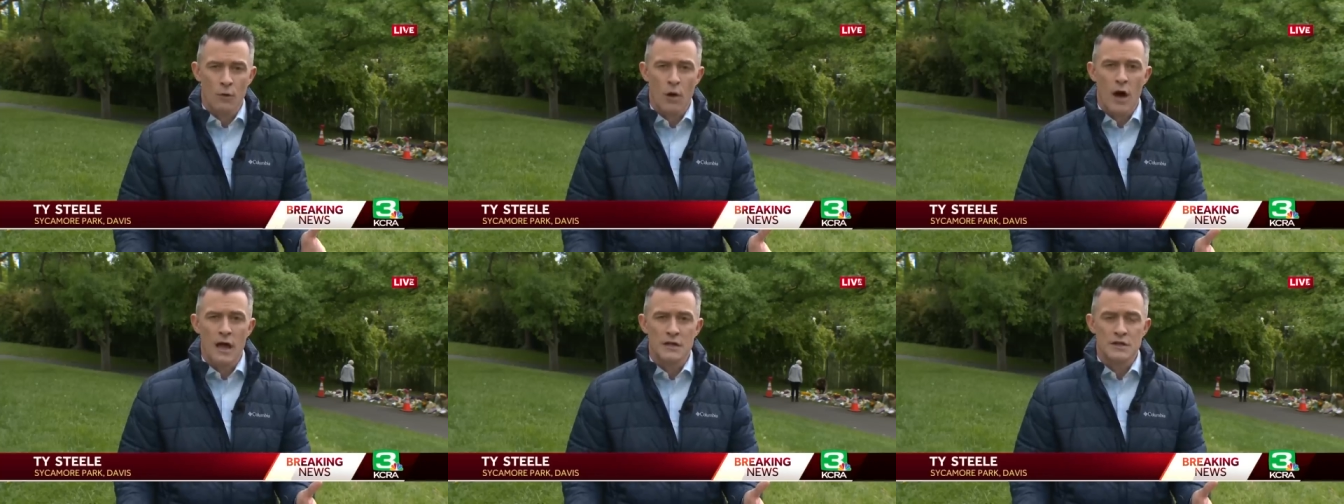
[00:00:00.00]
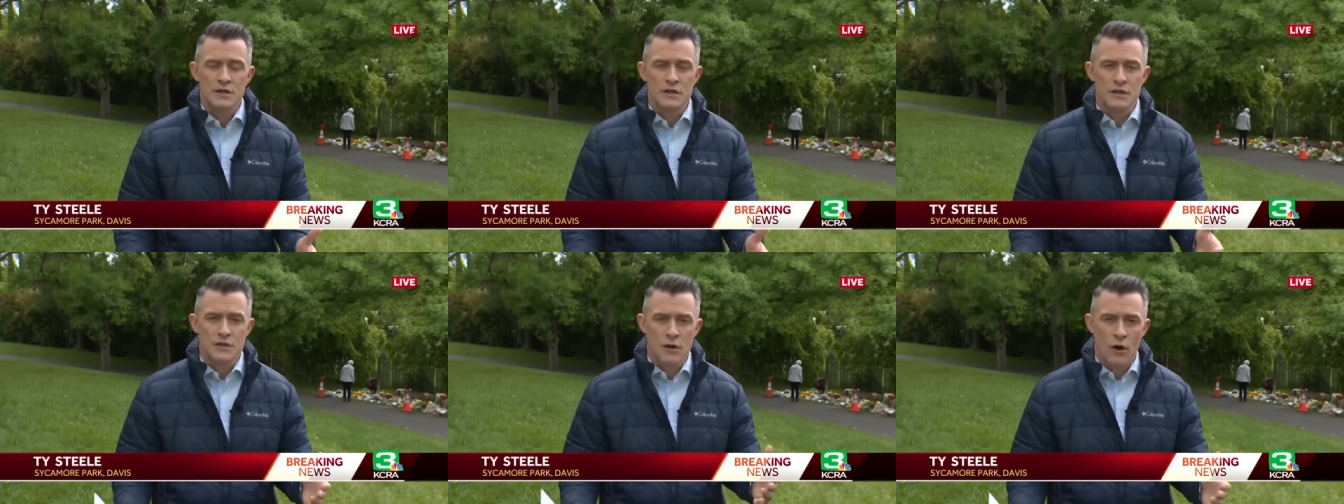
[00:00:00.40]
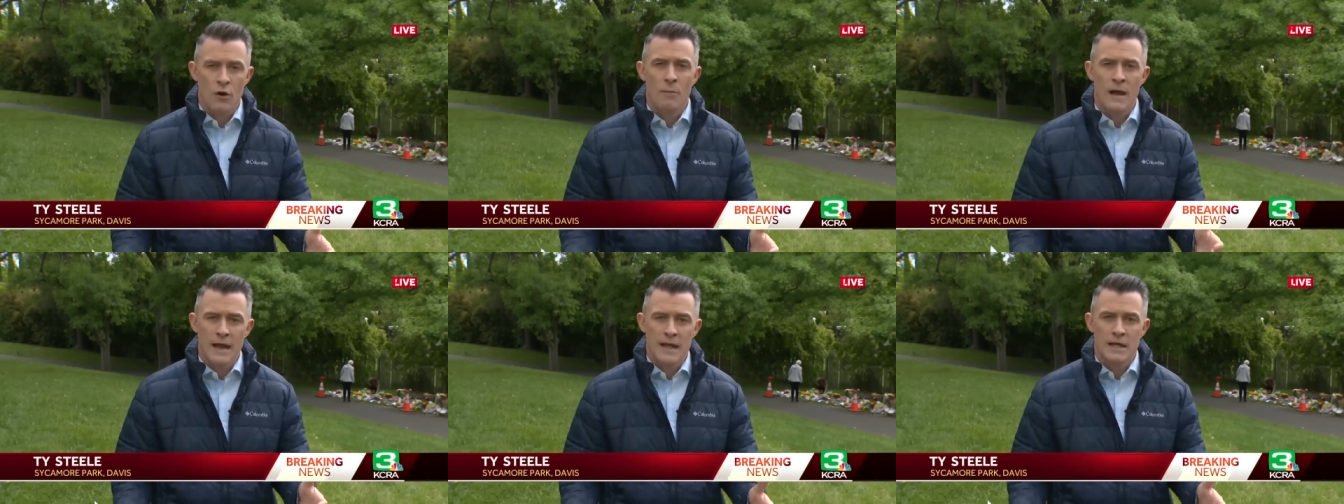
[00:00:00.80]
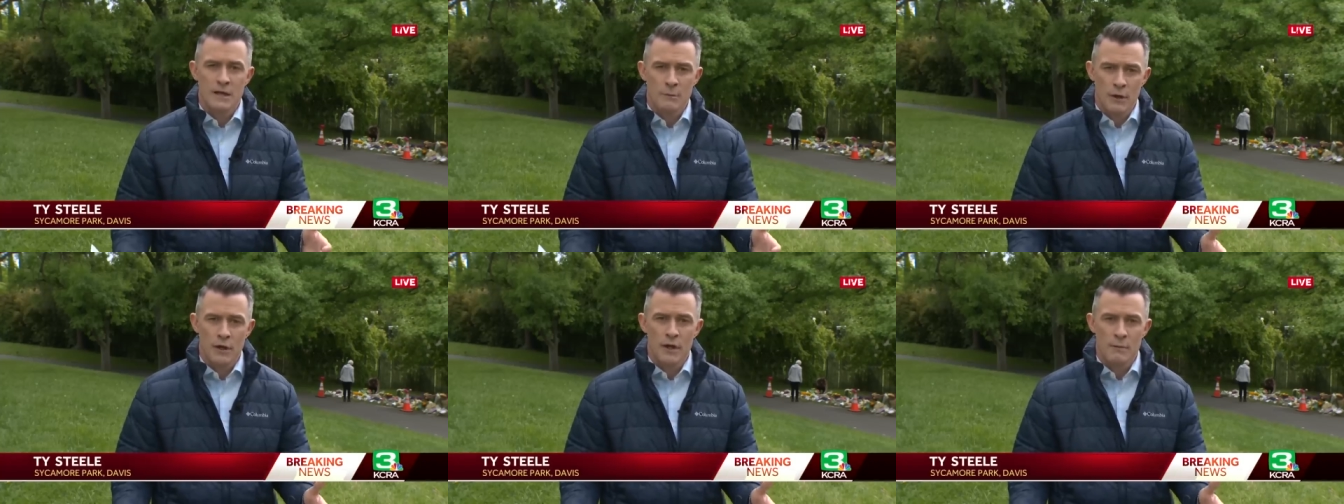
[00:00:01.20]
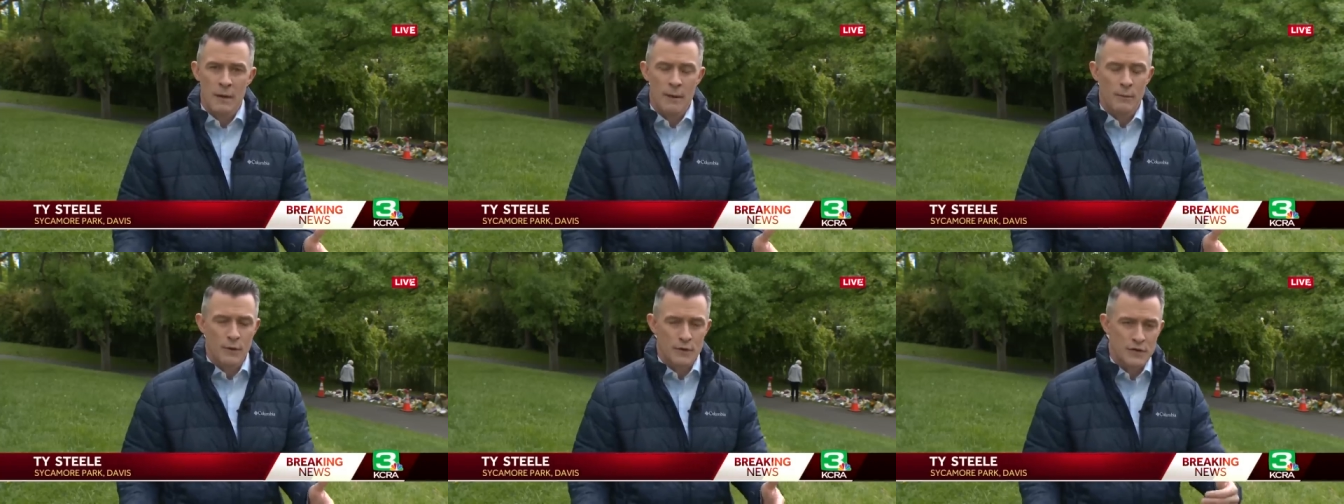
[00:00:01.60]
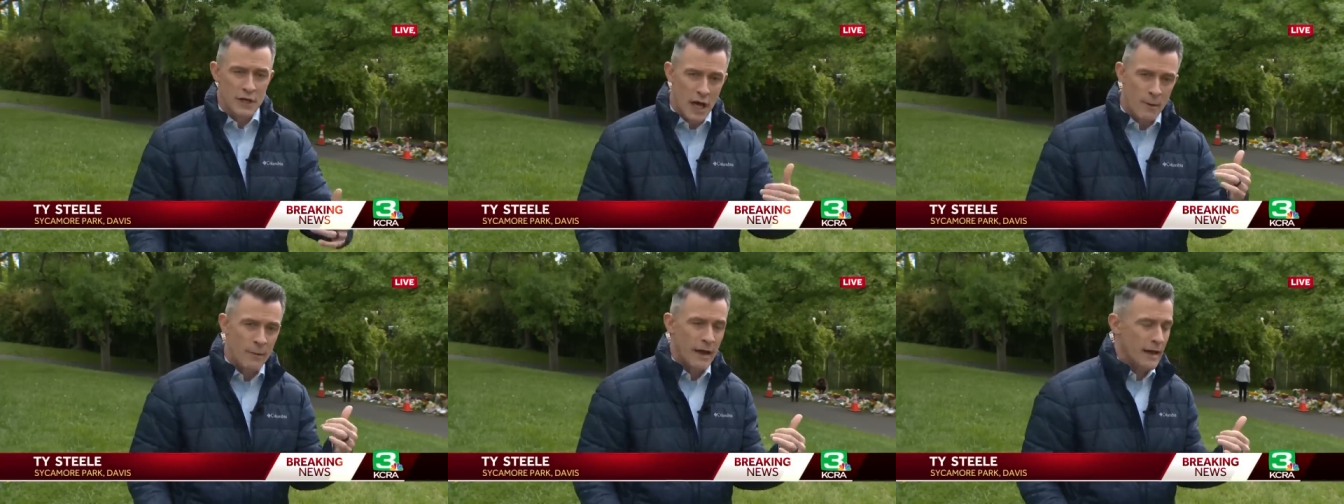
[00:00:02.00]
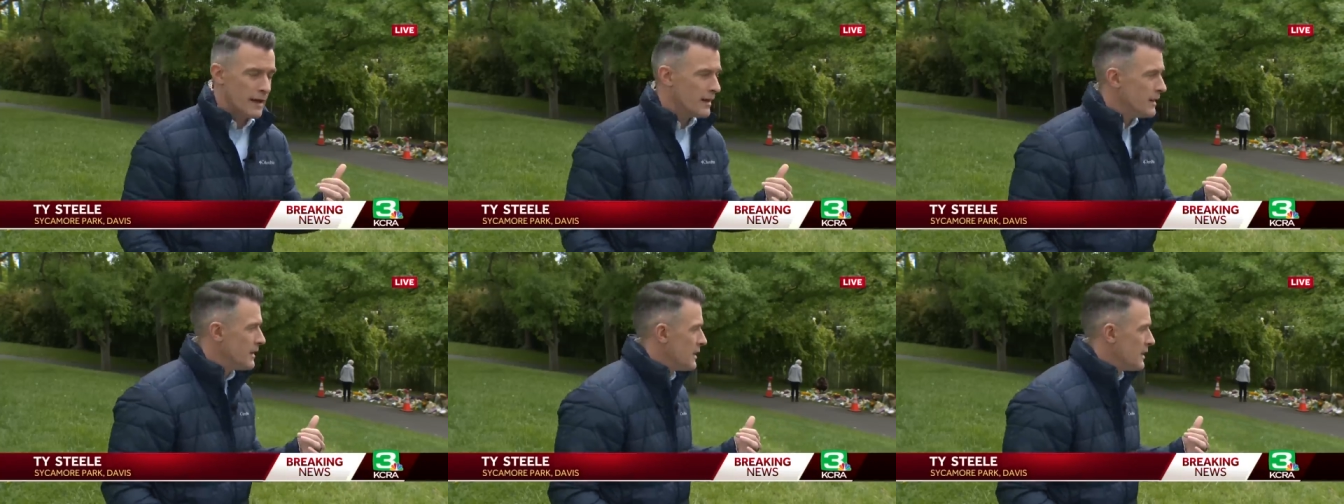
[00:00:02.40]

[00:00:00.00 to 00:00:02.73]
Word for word: watch just so many community members coming